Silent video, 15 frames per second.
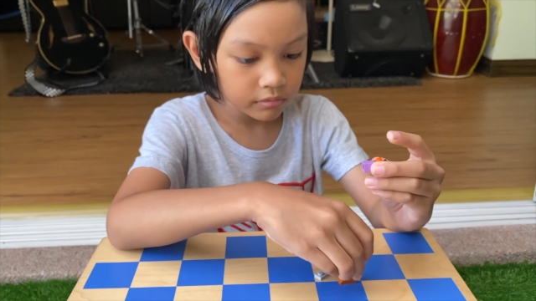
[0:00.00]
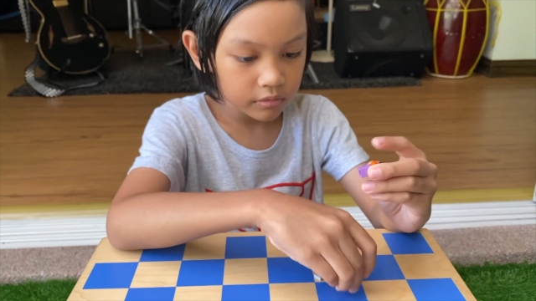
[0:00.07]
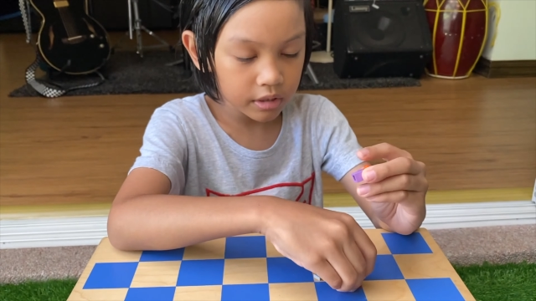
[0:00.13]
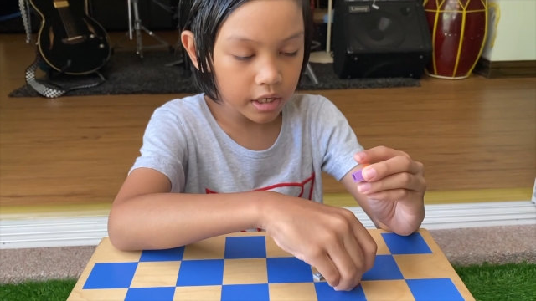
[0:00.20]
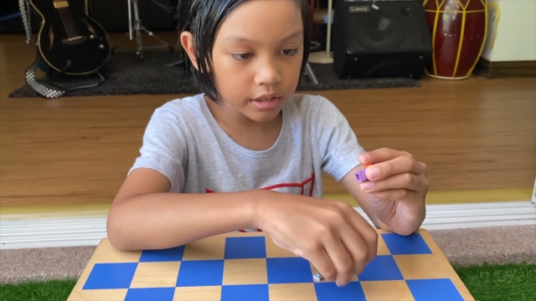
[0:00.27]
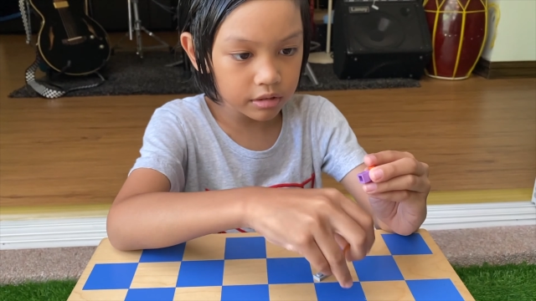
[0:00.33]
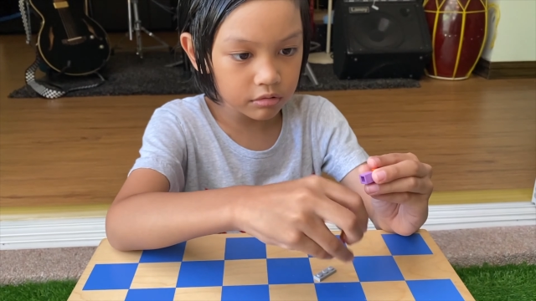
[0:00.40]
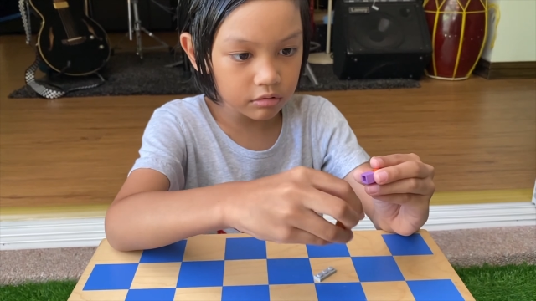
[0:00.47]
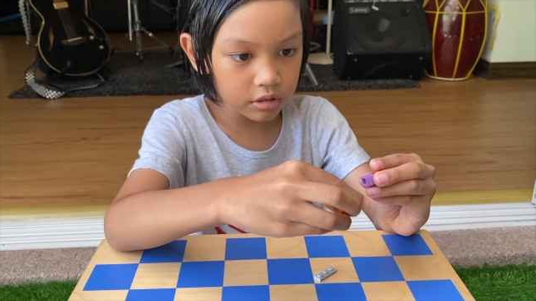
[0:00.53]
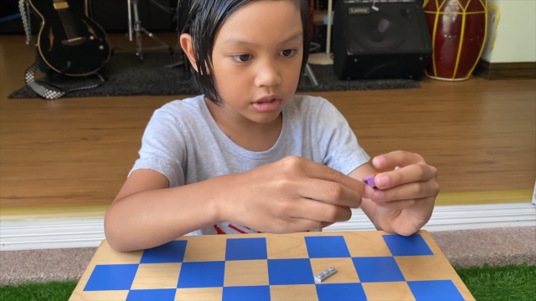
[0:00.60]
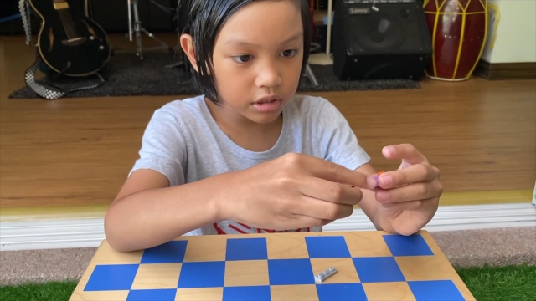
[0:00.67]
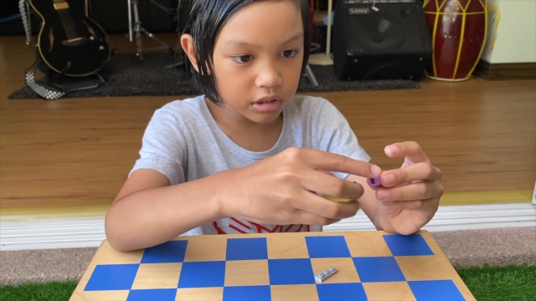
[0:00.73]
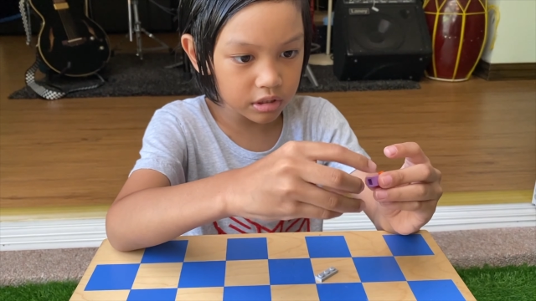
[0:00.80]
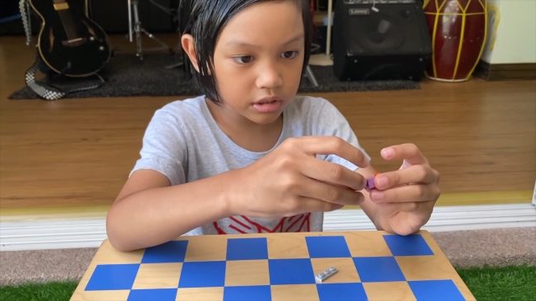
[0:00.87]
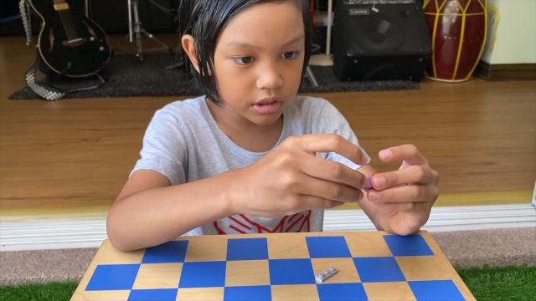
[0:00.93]
Then you
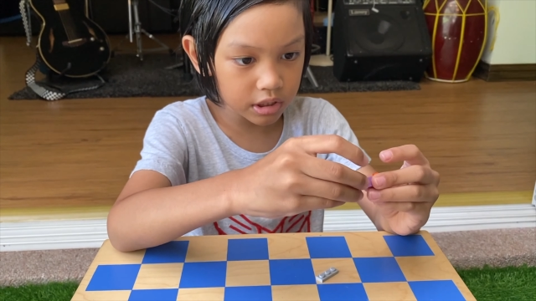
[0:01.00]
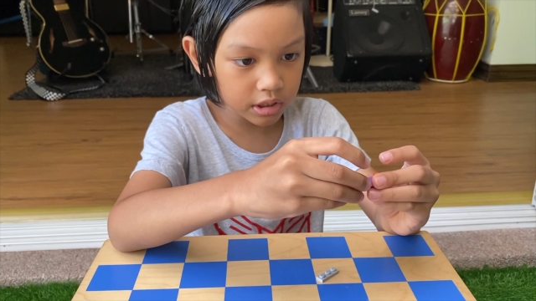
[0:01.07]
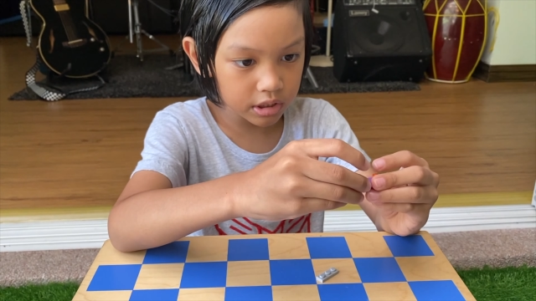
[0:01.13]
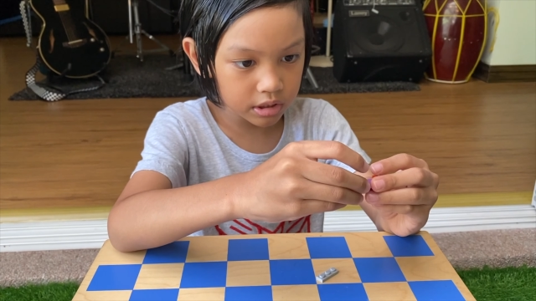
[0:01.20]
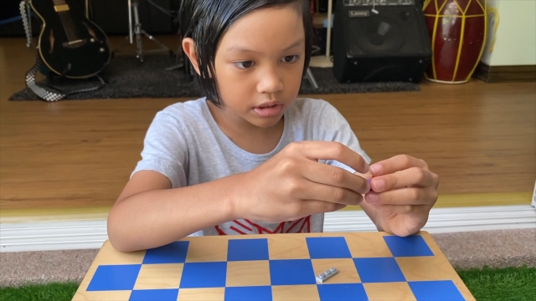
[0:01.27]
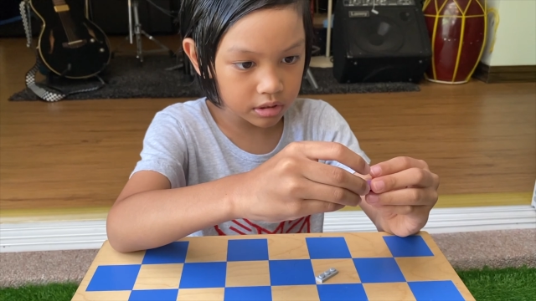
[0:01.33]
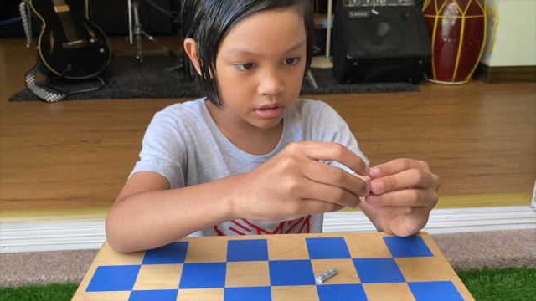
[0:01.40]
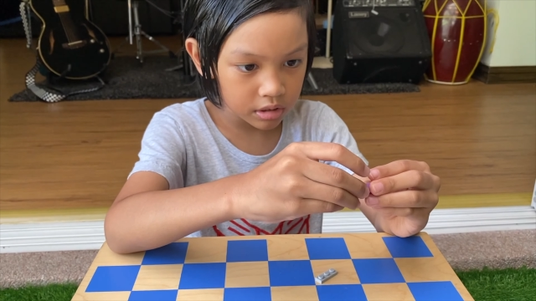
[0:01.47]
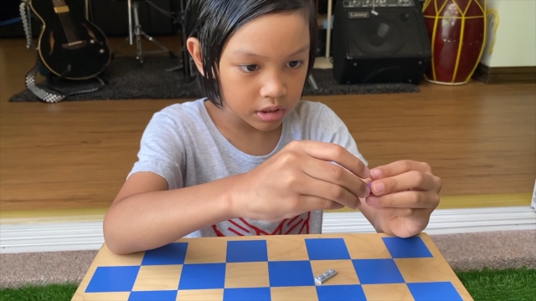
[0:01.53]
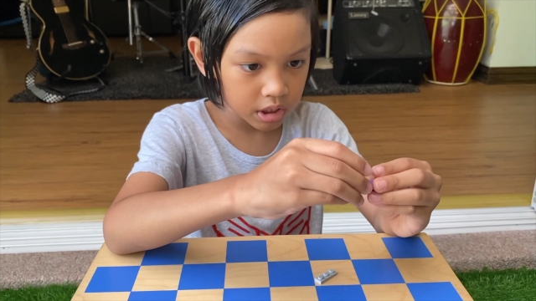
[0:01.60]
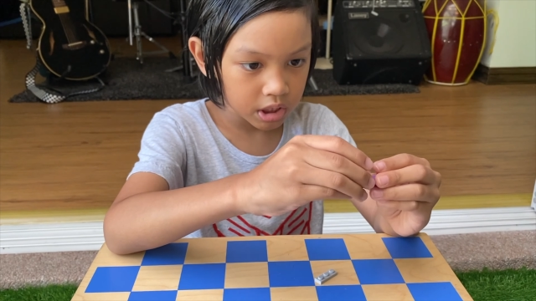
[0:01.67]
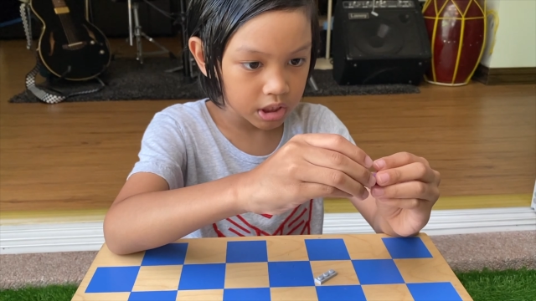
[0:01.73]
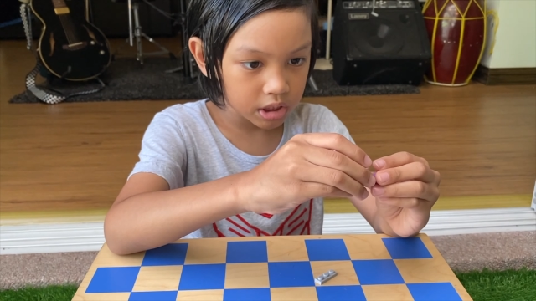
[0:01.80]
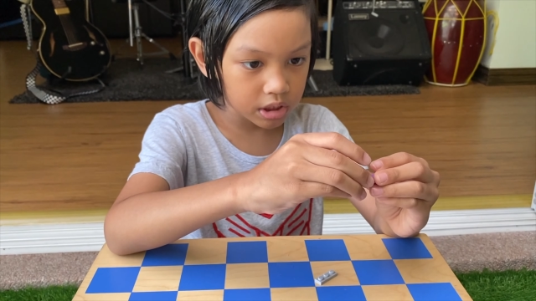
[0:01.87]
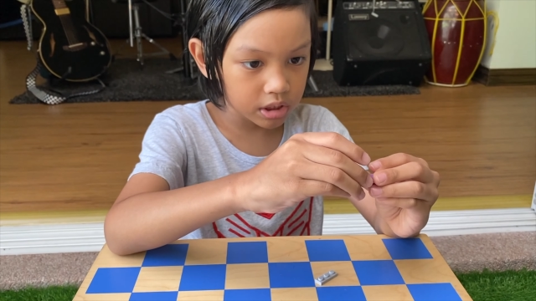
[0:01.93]
need
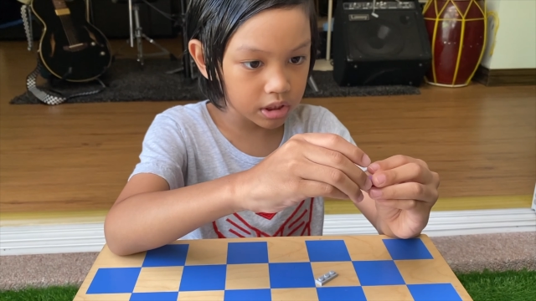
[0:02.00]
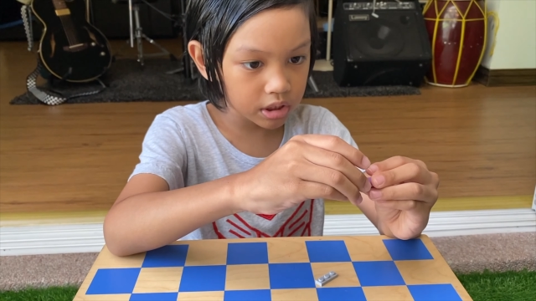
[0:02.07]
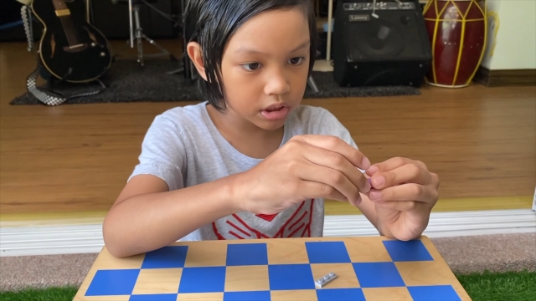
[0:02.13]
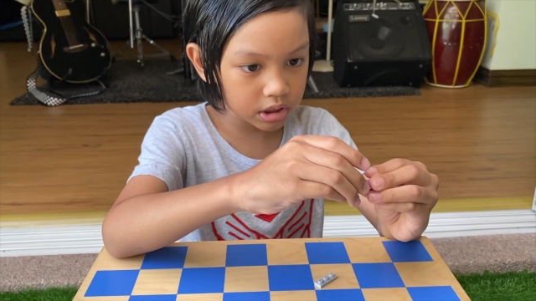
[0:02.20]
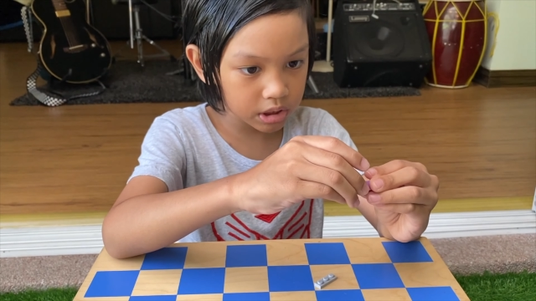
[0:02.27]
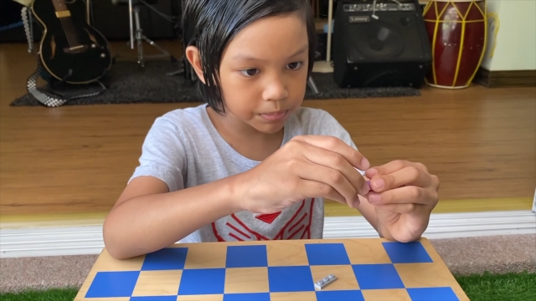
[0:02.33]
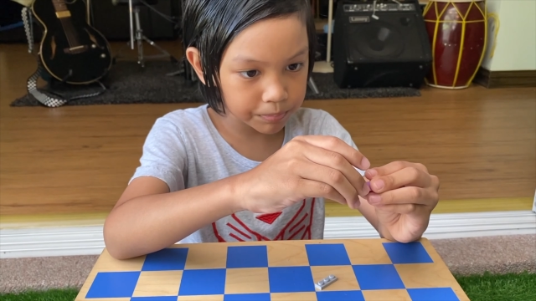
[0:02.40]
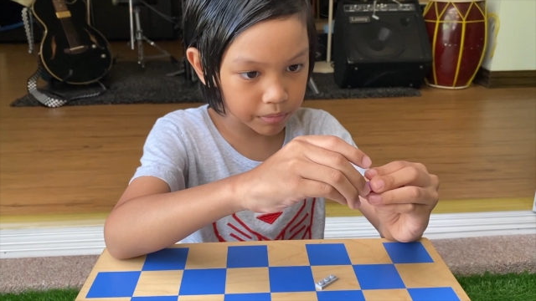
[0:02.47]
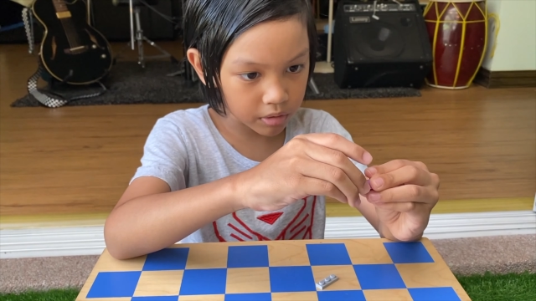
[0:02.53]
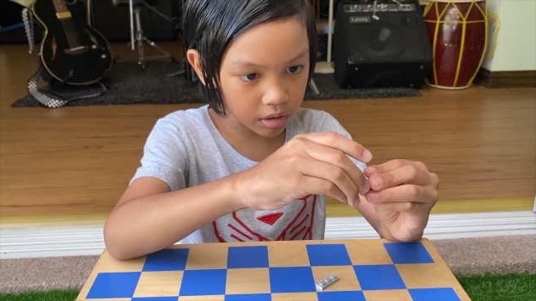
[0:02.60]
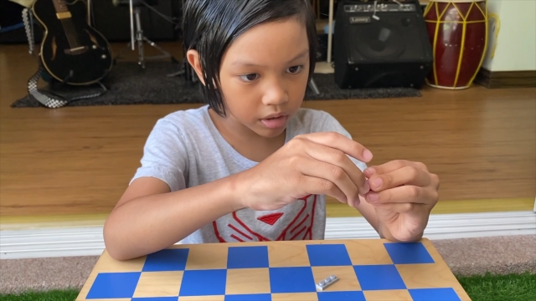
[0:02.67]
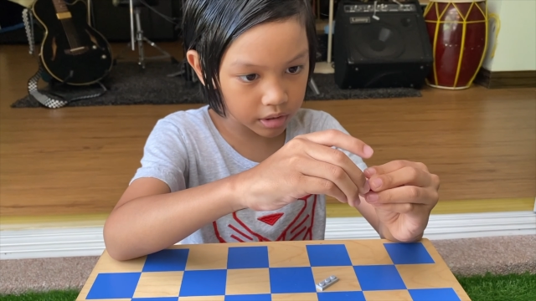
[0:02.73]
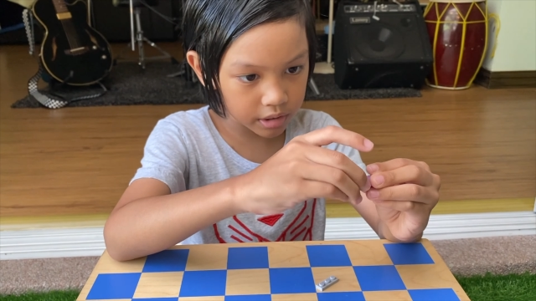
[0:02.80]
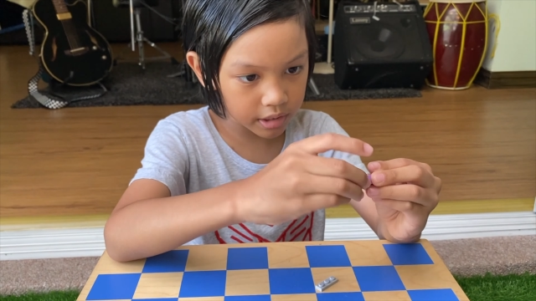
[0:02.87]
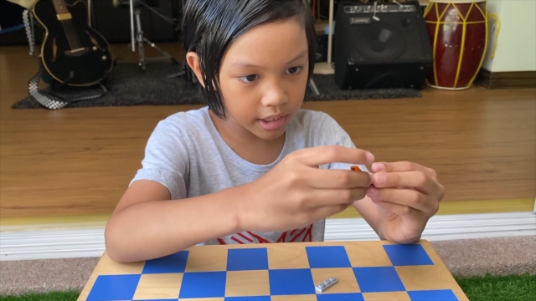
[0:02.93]
this
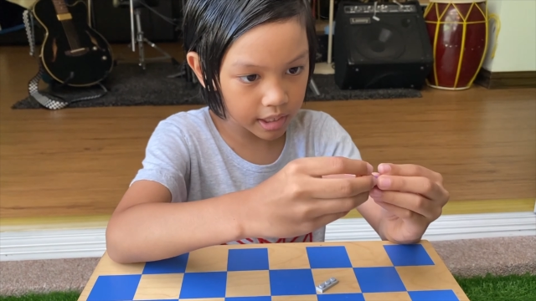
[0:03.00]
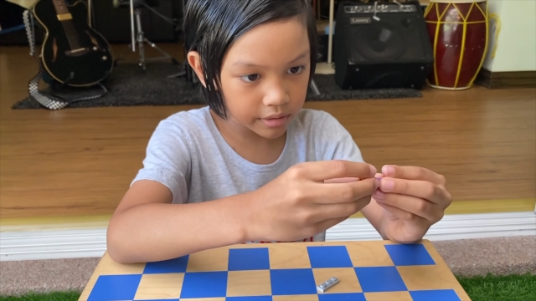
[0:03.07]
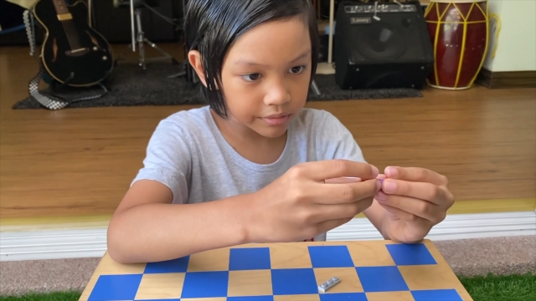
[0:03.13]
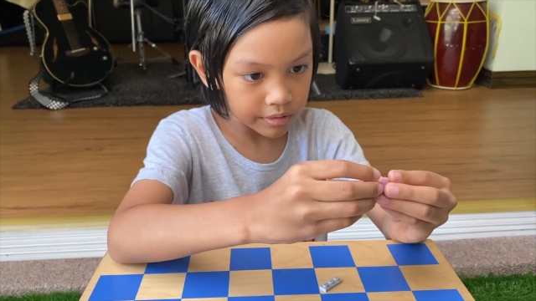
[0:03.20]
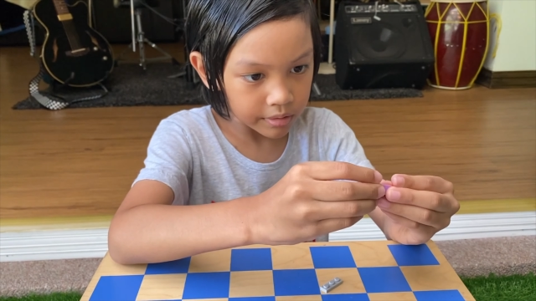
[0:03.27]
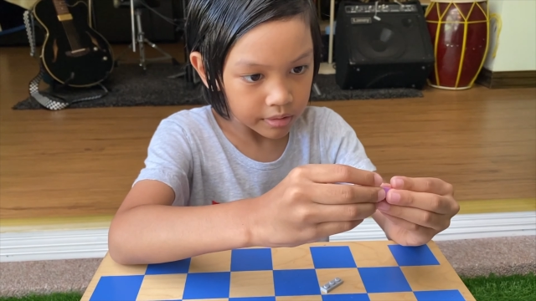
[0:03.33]
part that